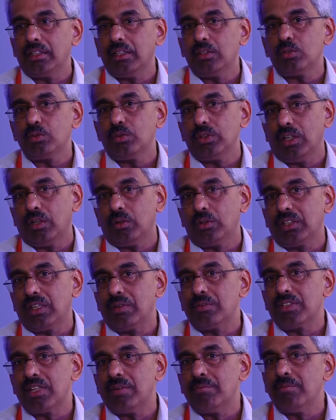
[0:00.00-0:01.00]
and 2-year
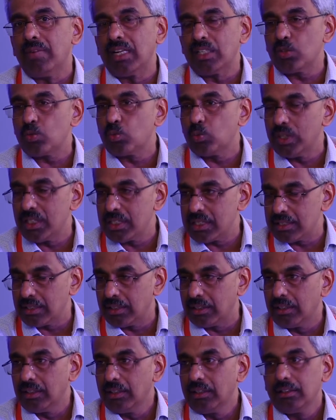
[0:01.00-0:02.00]
outcomes are much worse
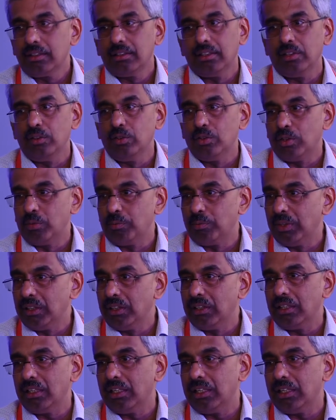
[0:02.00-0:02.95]
than European